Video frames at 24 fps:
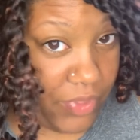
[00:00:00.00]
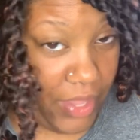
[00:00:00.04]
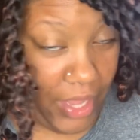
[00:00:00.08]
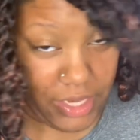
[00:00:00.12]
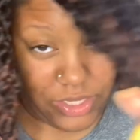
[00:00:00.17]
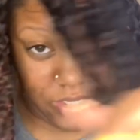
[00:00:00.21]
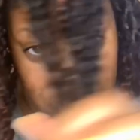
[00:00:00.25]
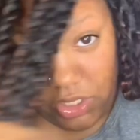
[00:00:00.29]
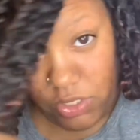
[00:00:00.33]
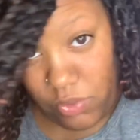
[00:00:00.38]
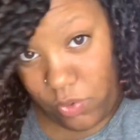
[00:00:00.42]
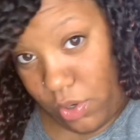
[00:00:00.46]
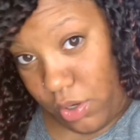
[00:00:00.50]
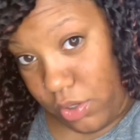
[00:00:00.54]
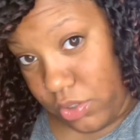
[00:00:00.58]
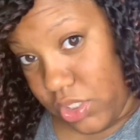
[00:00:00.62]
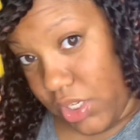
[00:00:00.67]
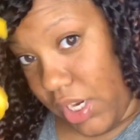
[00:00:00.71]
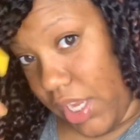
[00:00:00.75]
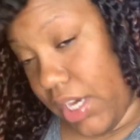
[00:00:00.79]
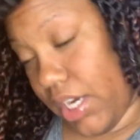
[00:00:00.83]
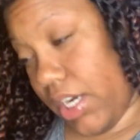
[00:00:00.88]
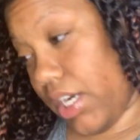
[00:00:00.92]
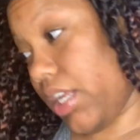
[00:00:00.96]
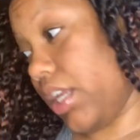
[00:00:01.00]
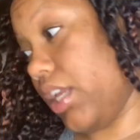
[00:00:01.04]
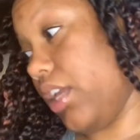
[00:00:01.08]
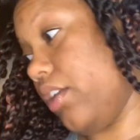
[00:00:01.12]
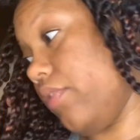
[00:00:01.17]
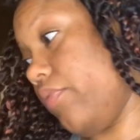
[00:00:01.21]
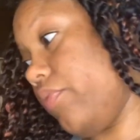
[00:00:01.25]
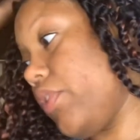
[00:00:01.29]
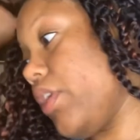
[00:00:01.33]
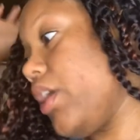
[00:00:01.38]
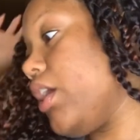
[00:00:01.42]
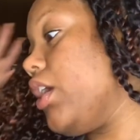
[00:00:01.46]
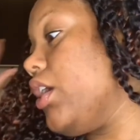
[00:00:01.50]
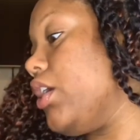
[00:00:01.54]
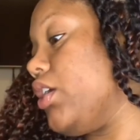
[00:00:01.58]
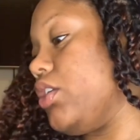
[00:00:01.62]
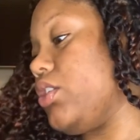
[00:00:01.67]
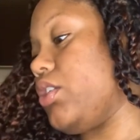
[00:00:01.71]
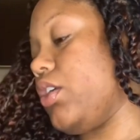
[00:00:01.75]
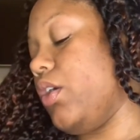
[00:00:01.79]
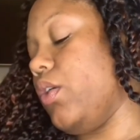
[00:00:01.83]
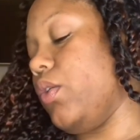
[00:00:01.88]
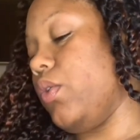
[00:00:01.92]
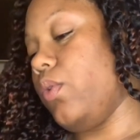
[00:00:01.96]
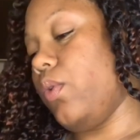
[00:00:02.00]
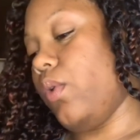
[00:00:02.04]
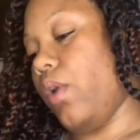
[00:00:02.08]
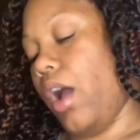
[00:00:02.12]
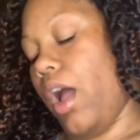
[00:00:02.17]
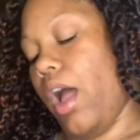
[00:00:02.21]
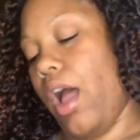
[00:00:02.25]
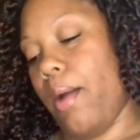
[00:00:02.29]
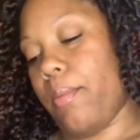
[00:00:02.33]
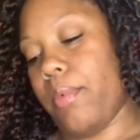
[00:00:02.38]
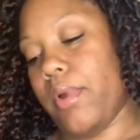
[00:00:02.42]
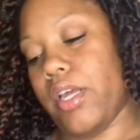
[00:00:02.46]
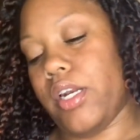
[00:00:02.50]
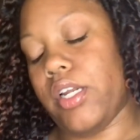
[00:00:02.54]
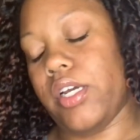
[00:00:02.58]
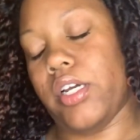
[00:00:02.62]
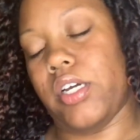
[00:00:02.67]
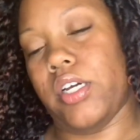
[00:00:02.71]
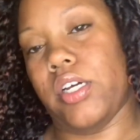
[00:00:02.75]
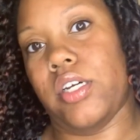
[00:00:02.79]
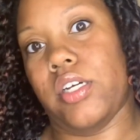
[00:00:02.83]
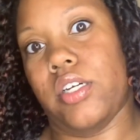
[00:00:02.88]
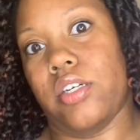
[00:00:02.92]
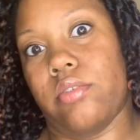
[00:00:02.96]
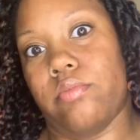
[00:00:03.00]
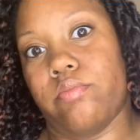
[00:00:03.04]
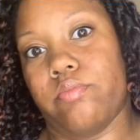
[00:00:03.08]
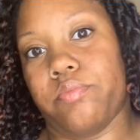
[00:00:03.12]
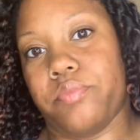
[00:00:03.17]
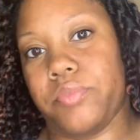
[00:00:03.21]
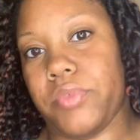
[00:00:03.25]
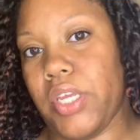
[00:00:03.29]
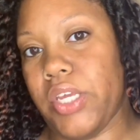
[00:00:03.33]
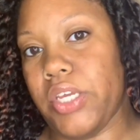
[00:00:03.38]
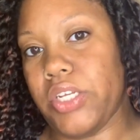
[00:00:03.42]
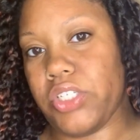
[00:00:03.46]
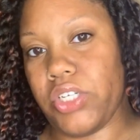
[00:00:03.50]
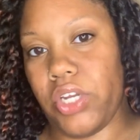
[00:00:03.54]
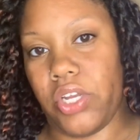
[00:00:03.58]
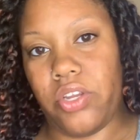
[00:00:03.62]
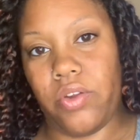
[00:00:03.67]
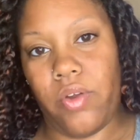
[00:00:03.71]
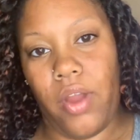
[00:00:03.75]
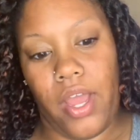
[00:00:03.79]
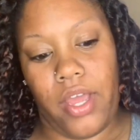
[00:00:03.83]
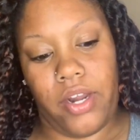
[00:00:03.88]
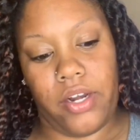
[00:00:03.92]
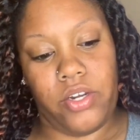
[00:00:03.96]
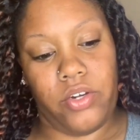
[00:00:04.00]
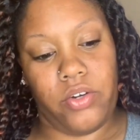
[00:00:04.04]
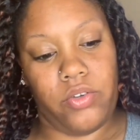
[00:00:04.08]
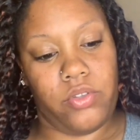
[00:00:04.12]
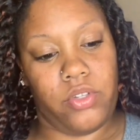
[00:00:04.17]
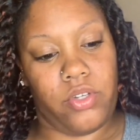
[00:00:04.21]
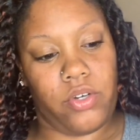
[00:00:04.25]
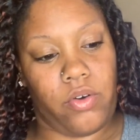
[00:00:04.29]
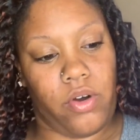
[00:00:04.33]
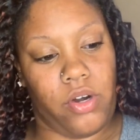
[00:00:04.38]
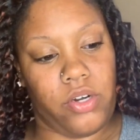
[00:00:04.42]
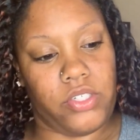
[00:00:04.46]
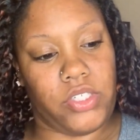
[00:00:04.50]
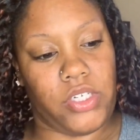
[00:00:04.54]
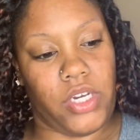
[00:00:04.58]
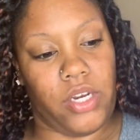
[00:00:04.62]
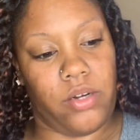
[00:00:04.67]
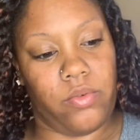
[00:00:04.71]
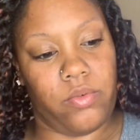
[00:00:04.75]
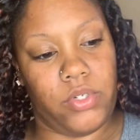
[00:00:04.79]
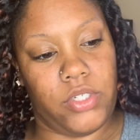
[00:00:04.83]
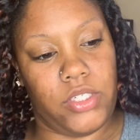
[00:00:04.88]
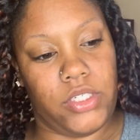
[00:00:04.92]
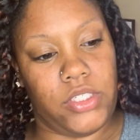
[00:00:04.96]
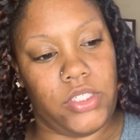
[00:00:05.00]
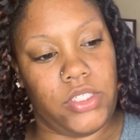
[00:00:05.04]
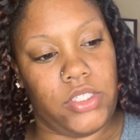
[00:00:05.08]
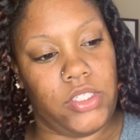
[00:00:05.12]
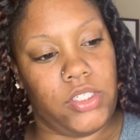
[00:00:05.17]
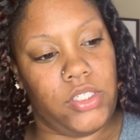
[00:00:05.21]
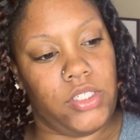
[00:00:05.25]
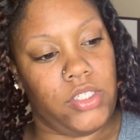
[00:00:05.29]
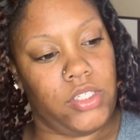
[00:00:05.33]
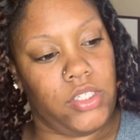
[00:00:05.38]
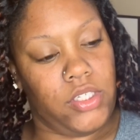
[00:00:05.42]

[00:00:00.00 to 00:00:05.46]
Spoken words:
I just crocheted in. So I'm gonna show you how to do the crochet one